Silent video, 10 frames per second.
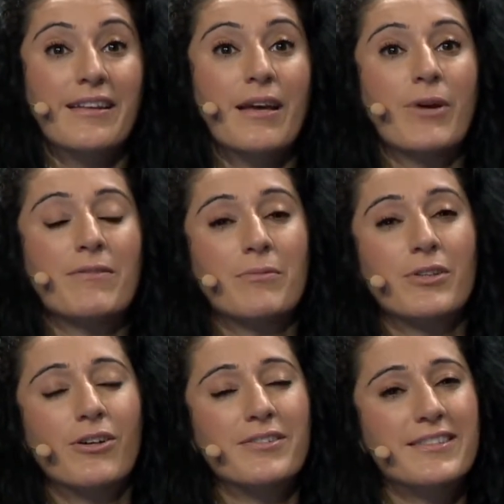Then we have
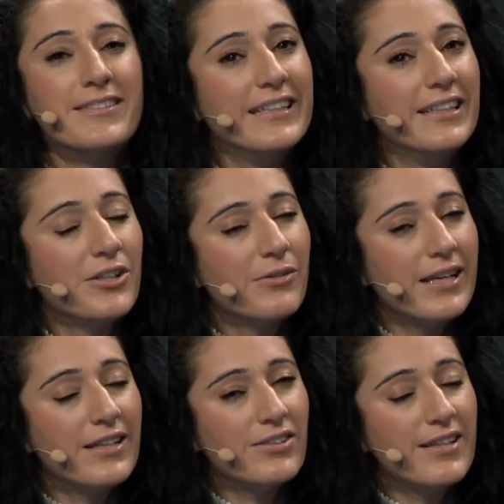something called senior
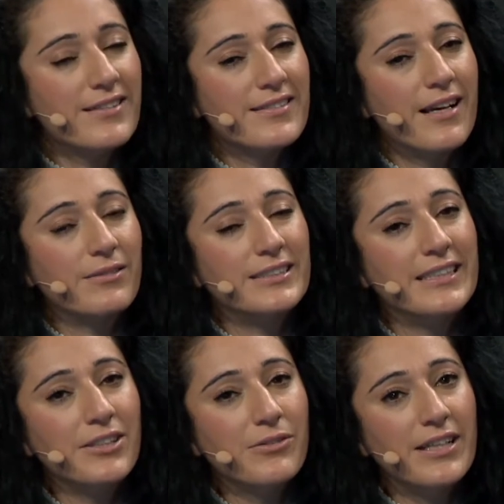agents. Now,
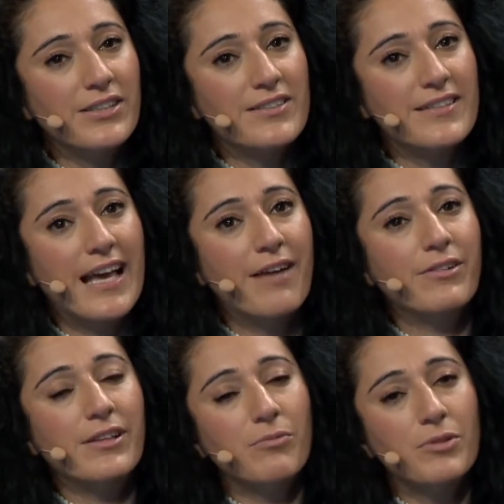senior agents have
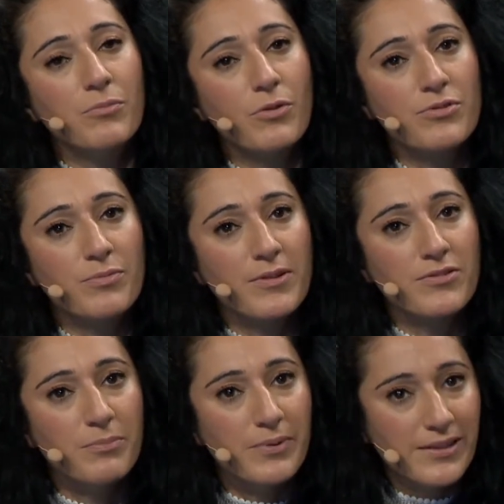a little bit more
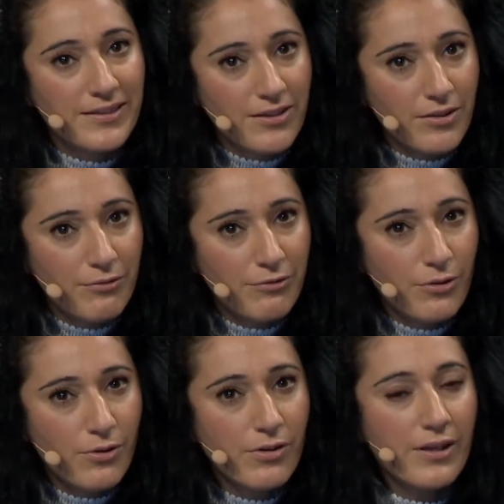responsibility on the
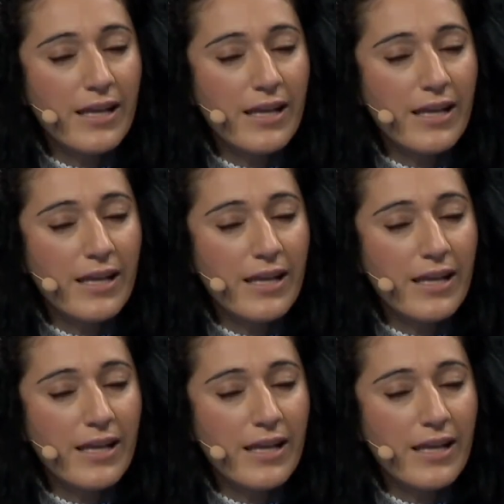floor,